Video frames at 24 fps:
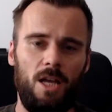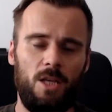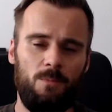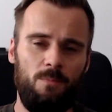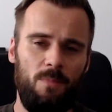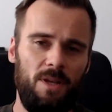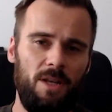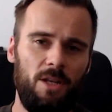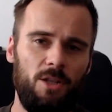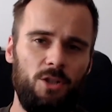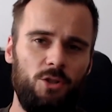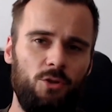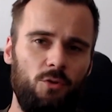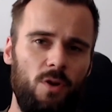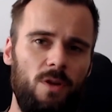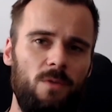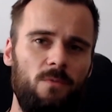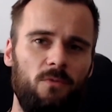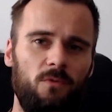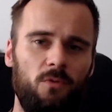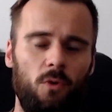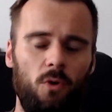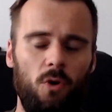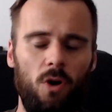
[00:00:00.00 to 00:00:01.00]
been a dream
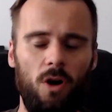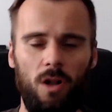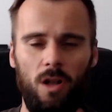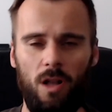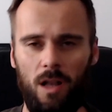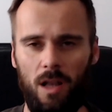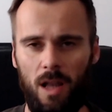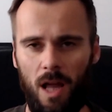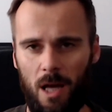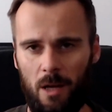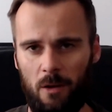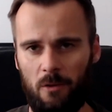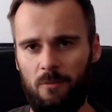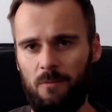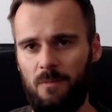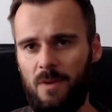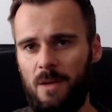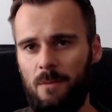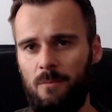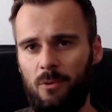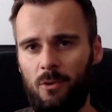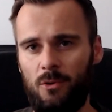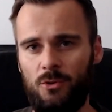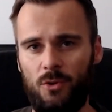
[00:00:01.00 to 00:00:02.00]
for a lot of
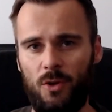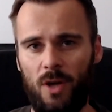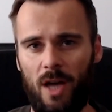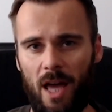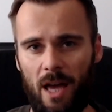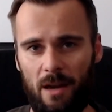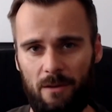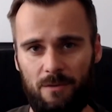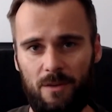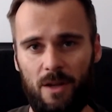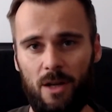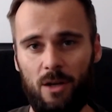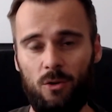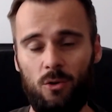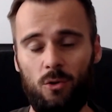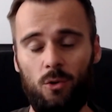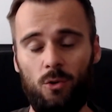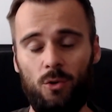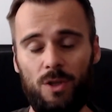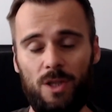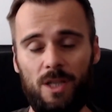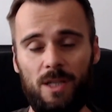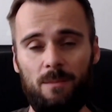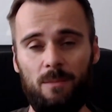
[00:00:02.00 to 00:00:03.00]
people to have their
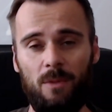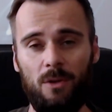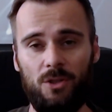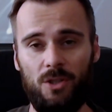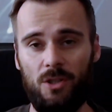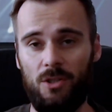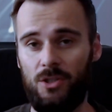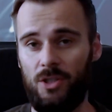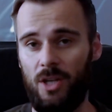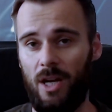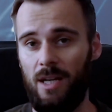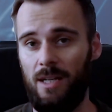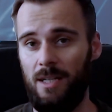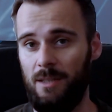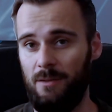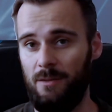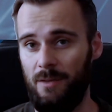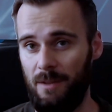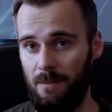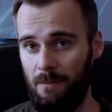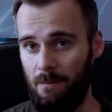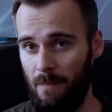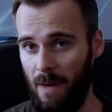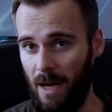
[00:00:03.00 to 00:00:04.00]
cold emails entirely
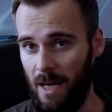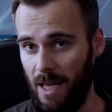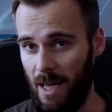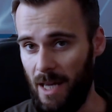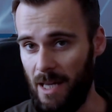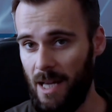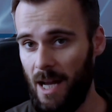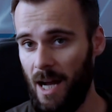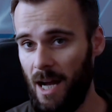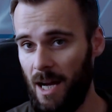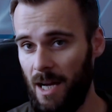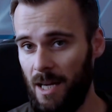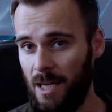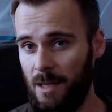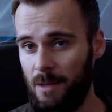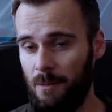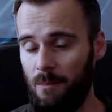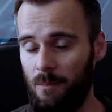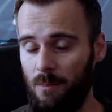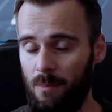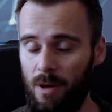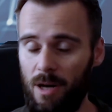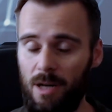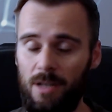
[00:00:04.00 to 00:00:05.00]
written by AI,
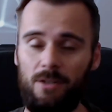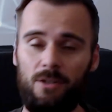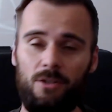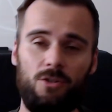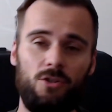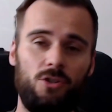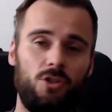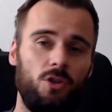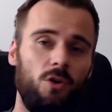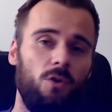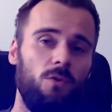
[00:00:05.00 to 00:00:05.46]
but so